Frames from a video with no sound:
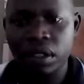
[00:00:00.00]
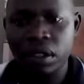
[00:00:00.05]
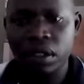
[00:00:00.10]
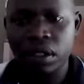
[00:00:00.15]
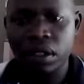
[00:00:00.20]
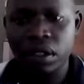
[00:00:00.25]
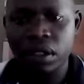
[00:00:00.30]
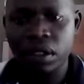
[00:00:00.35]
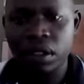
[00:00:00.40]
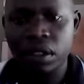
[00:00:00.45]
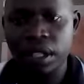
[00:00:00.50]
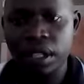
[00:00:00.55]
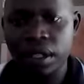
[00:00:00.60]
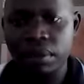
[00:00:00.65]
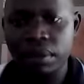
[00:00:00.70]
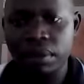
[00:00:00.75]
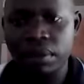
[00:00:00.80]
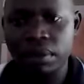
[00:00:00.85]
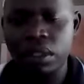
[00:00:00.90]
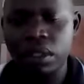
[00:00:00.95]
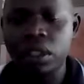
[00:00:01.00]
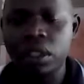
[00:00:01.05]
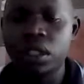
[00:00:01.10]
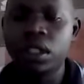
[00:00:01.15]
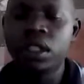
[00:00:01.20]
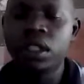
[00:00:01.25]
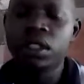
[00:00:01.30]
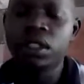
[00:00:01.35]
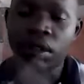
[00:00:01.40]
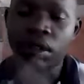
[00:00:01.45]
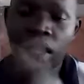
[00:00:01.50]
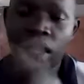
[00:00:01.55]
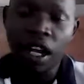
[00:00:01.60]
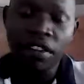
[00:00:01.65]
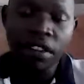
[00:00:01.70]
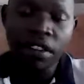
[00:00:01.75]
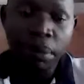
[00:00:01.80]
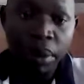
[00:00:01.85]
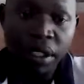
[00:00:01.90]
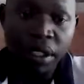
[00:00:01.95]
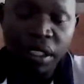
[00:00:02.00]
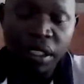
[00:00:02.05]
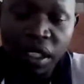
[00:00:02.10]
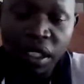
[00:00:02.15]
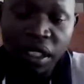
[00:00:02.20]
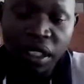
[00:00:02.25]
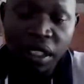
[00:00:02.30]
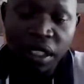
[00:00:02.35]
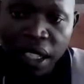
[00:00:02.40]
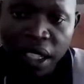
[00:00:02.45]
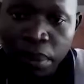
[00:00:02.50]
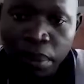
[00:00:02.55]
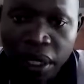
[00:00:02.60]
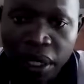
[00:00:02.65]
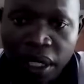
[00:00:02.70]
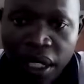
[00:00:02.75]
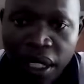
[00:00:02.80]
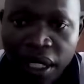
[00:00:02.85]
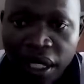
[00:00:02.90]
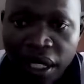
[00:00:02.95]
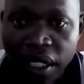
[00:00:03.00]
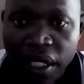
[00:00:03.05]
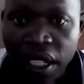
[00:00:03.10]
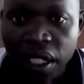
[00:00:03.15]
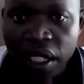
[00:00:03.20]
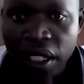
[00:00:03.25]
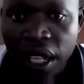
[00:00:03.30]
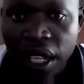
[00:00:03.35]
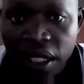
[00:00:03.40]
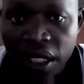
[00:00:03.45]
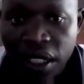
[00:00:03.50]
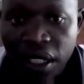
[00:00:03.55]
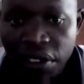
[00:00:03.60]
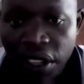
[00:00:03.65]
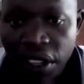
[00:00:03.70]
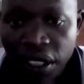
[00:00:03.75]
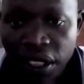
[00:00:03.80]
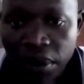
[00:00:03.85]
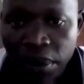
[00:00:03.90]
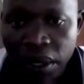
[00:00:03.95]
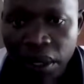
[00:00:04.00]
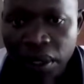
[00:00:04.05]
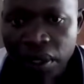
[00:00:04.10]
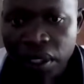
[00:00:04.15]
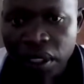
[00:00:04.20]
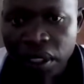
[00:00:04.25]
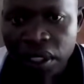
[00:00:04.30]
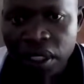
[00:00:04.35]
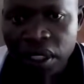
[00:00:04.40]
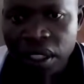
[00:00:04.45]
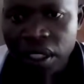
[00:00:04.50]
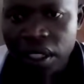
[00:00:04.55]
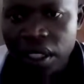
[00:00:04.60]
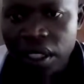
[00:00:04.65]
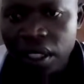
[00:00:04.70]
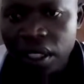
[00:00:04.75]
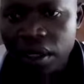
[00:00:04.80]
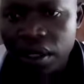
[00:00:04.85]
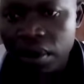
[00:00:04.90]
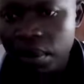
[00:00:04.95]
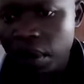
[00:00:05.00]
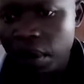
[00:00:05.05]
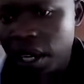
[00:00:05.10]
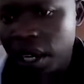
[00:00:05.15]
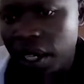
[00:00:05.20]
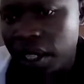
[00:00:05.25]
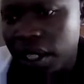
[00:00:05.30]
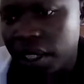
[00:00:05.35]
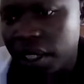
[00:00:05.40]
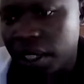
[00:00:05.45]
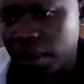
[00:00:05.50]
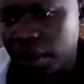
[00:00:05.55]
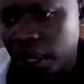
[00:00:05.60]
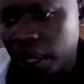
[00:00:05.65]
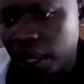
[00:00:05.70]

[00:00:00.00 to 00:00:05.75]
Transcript: awesome. So cover page is the first page, as I said. That's the first page. You see, my